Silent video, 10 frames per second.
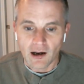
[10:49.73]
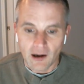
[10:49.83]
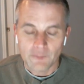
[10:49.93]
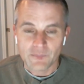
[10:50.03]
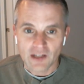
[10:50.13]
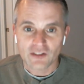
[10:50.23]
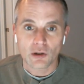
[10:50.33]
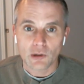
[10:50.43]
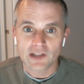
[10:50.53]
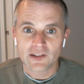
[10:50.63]
Um, and
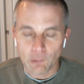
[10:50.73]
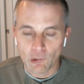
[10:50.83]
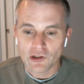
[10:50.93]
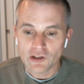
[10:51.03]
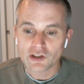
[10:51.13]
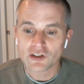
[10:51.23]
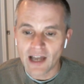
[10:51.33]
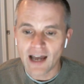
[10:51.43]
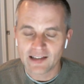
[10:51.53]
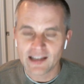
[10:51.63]
so it's important to just
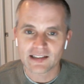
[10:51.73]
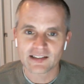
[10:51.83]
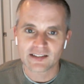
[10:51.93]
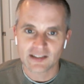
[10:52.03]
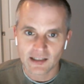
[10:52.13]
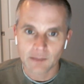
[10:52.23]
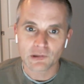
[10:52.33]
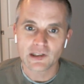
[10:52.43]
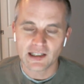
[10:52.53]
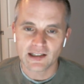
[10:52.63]
not take this as a
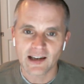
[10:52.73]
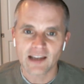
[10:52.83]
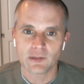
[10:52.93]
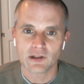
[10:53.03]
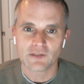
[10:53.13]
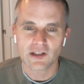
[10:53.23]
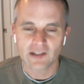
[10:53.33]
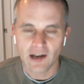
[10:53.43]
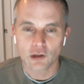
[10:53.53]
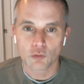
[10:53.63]
complete indictment of the
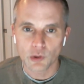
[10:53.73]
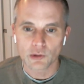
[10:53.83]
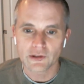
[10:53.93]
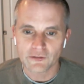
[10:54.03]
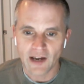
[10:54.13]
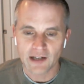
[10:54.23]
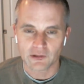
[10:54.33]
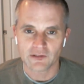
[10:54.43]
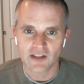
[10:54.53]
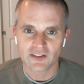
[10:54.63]
entire world of
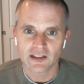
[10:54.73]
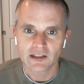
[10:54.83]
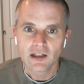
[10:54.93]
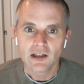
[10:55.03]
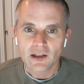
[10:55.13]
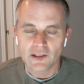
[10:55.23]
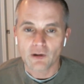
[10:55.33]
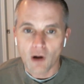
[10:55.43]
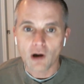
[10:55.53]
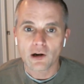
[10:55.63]
factor investing.
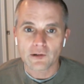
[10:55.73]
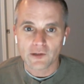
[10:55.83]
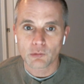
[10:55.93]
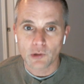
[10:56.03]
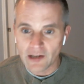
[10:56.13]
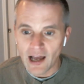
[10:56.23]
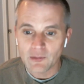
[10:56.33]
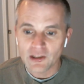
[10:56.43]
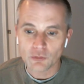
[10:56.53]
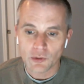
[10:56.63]
There are, there were
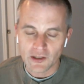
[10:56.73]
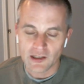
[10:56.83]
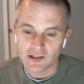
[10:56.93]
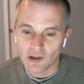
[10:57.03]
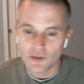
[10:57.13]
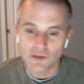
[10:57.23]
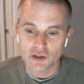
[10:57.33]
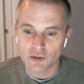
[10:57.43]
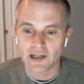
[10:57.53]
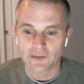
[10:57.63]
anomalies within, other
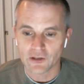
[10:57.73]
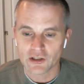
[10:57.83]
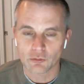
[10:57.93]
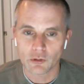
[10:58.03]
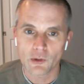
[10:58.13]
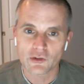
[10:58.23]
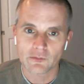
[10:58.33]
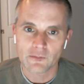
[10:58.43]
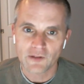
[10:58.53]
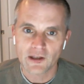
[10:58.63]
than trading frictions where most
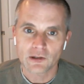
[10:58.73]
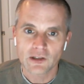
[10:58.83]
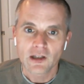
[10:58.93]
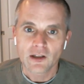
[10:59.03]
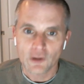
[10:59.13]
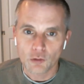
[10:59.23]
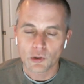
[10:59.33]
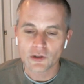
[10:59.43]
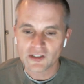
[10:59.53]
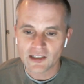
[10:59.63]
of them failed, there
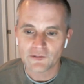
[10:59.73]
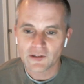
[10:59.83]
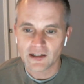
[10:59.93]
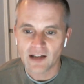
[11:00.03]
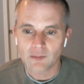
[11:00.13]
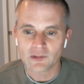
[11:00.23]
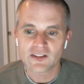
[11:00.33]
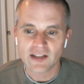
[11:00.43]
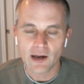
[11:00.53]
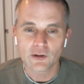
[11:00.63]
were significant
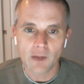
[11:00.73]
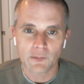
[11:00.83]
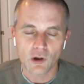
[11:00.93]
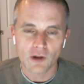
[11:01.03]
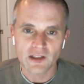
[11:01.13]
anomalies that held up in